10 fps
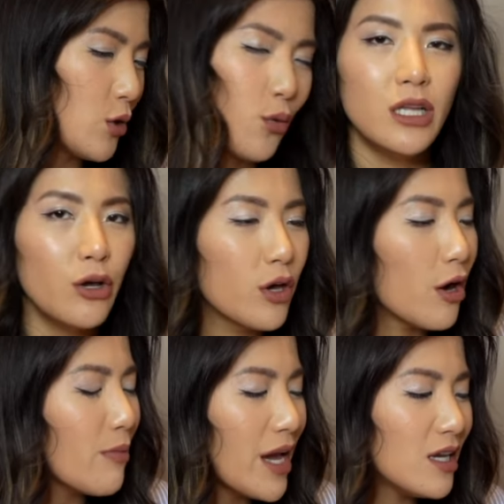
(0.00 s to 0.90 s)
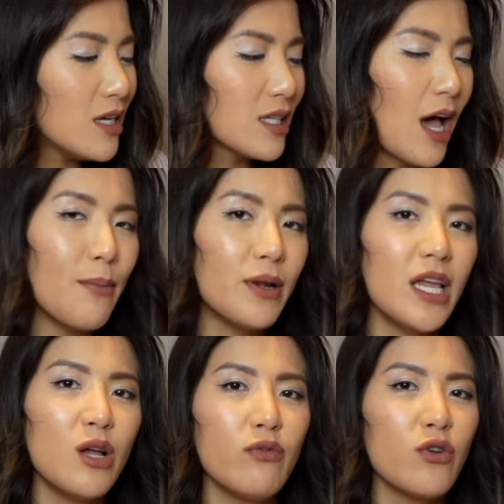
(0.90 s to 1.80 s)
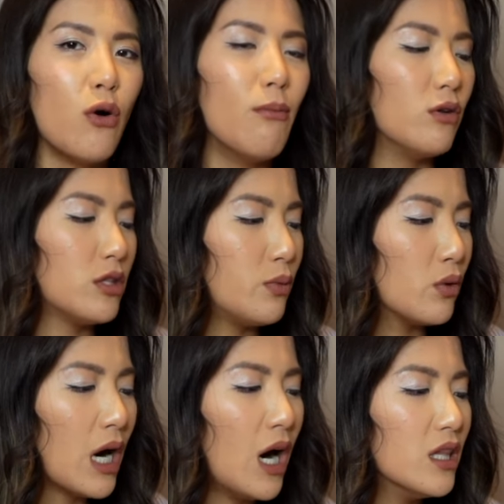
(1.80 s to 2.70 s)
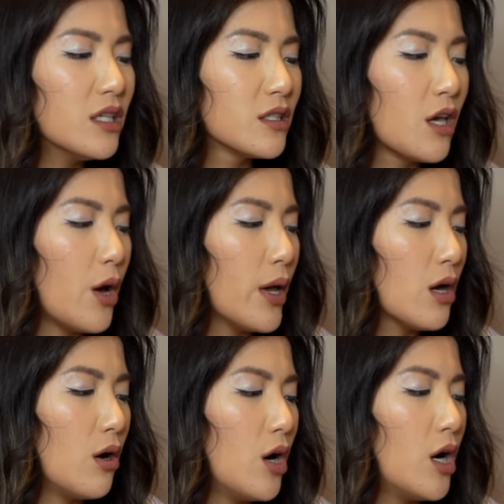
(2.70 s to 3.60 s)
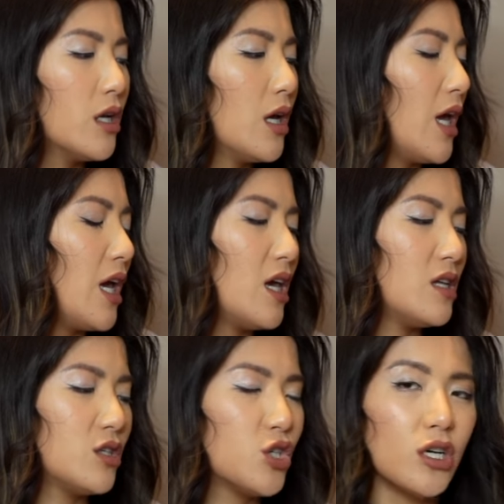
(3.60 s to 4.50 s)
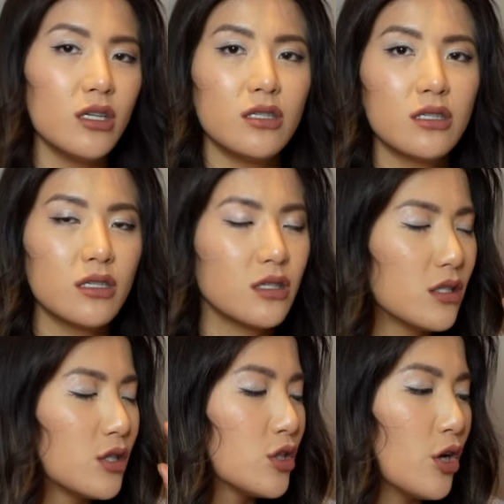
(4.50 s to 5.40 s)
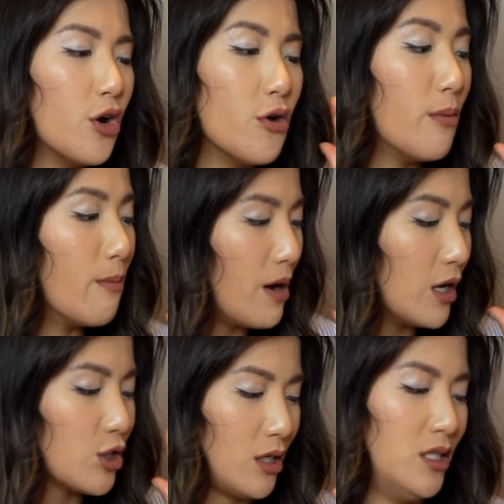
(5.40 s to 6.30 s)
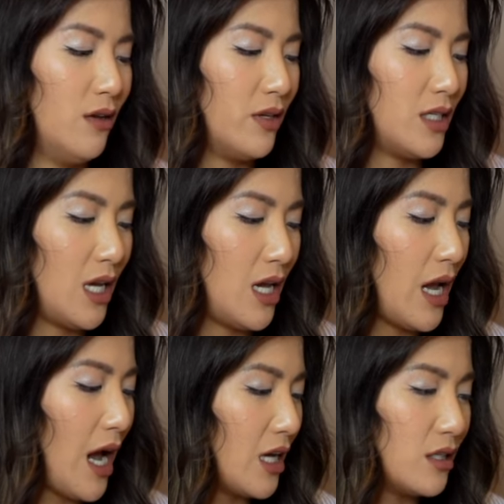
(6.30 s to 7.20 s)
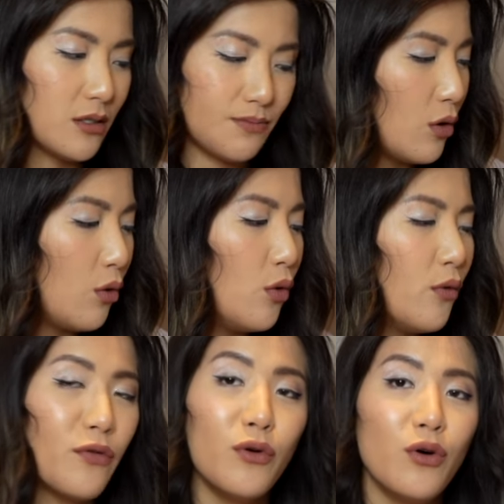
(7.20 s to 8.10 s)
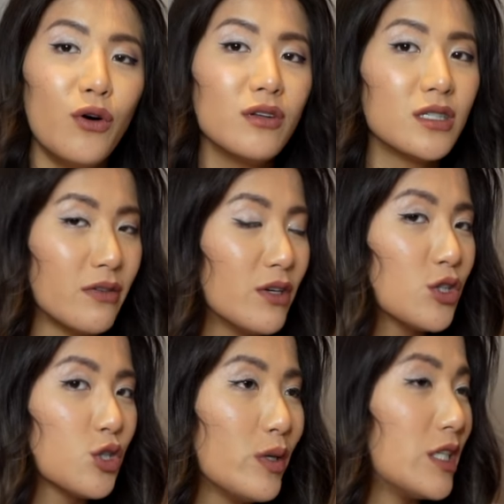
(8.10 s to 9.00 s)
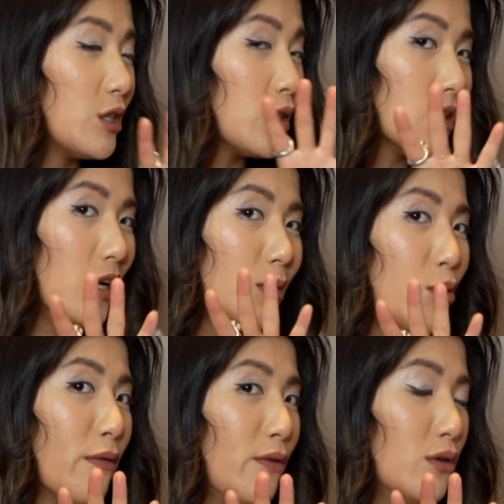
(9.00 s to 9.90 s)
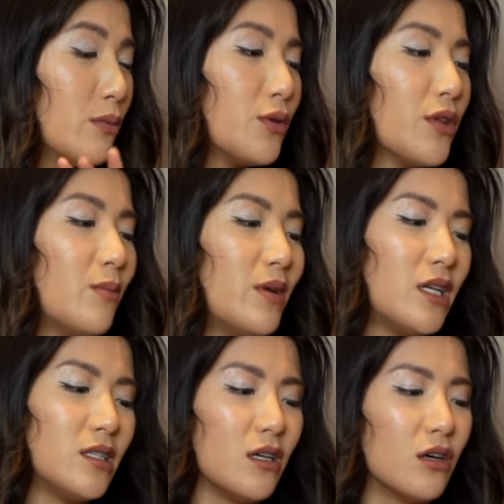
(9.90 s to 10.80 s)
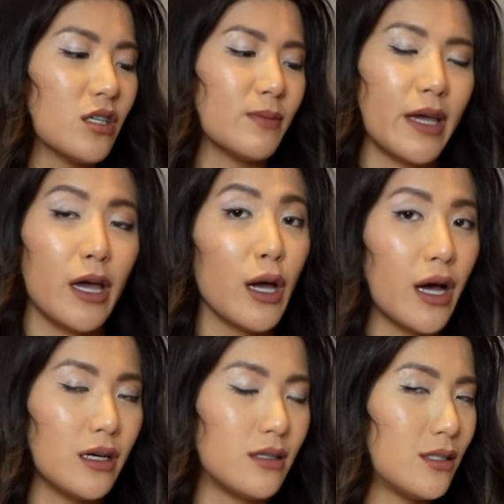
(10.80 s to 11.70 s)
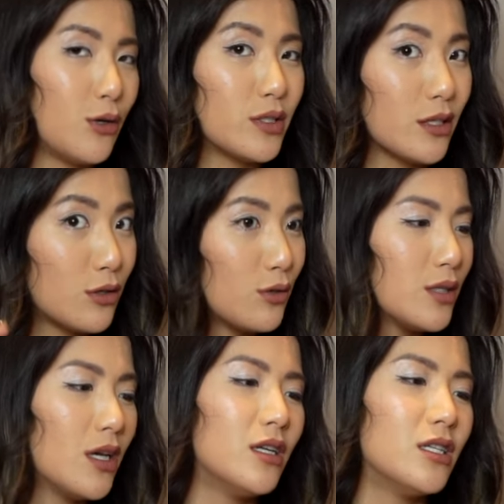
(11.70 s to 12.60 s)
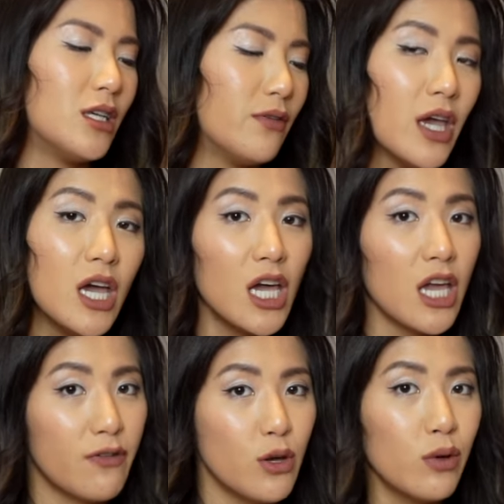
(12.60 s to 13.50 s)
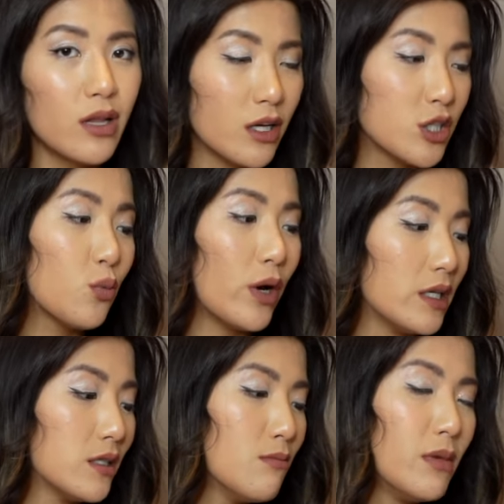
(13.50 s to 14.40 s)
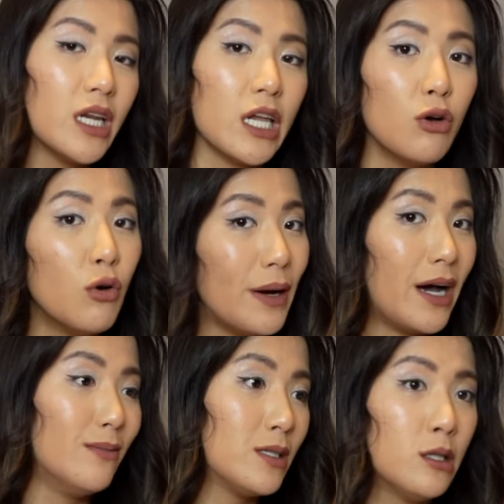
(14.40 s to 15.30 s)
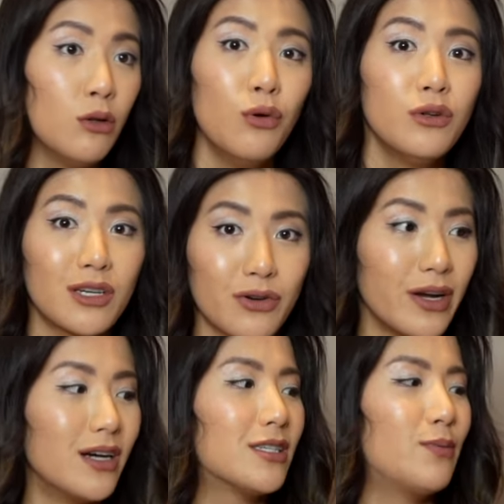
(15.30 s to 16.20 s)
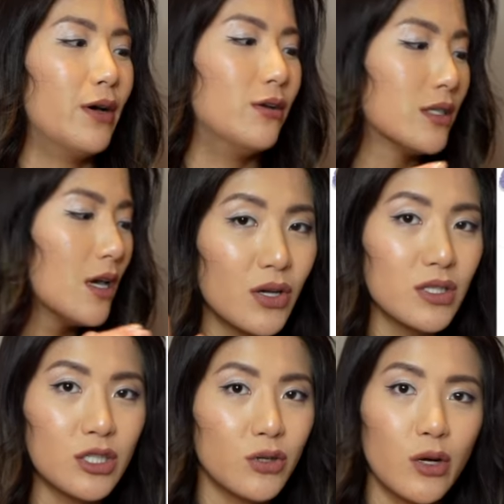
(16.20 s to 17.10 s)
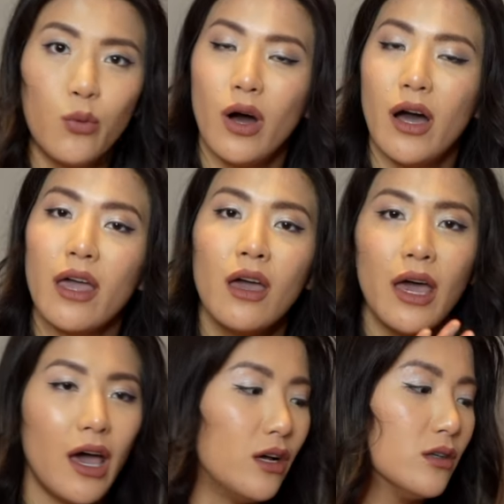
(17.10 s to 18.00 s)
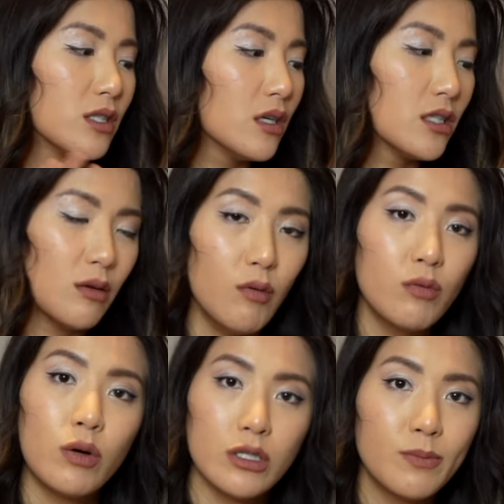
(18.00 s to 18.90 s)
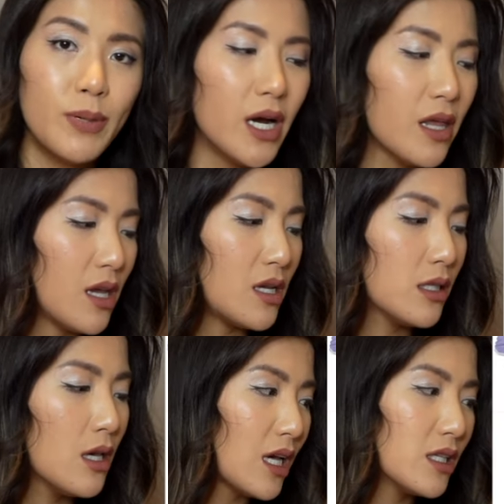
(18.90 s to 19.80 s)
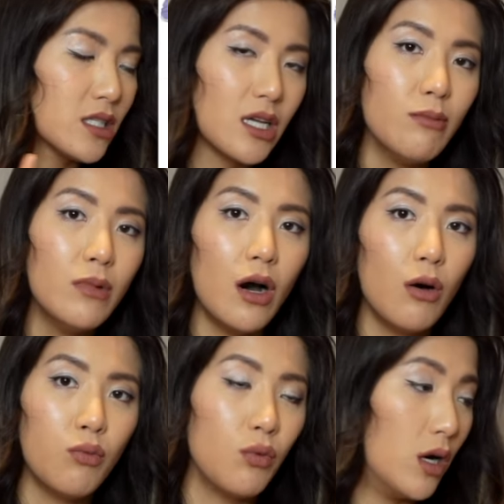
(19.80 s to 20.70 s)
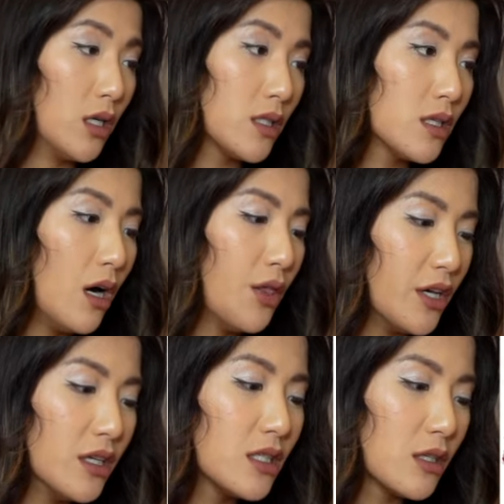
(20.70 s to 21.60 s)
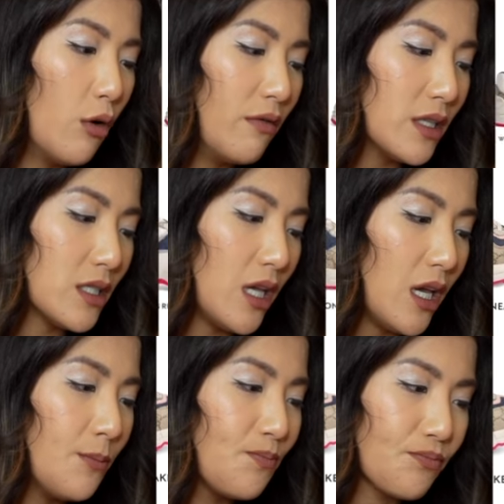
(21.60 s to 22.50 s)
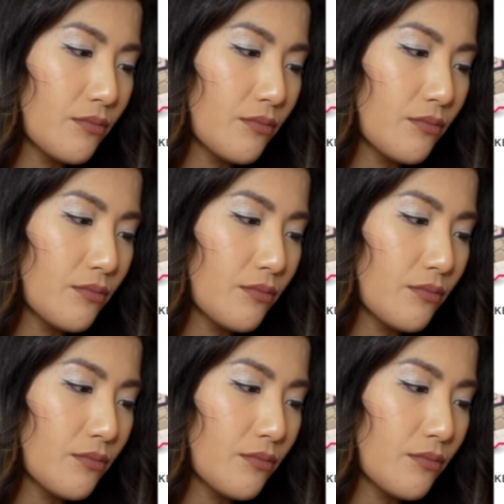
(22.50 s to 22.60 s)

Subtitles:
Logo mania is happening. We've got multiple colors going on. It is just so much activity, and all for 720. So slightly more affordable than the Balenciagas, may I add. So it's a good alternative if you would like to waste some money, or perhaps launder it, I suppose, because I don't know why else someone would want to buy these. And some are worse than others, obviously.